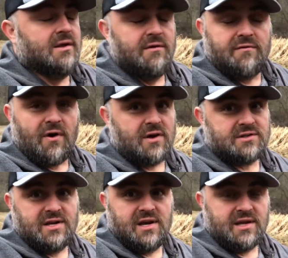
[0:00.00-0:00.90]
Frost
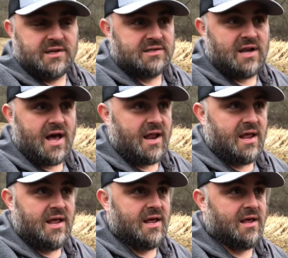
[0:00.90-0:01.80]
seeding is not
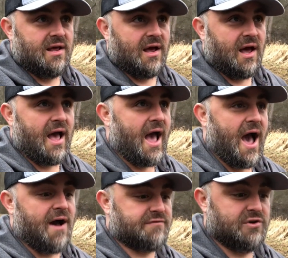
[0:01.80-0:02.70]
a
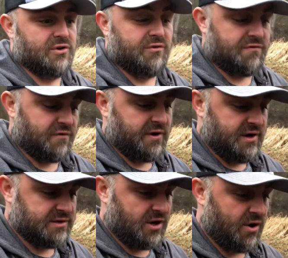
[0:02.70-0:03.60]
have to
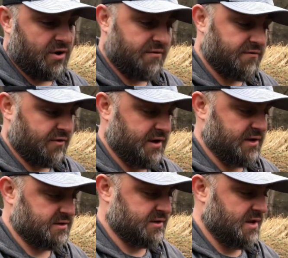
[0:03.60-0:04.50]
freeze, hard
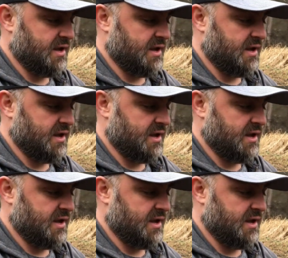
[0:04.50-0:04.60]
freeze.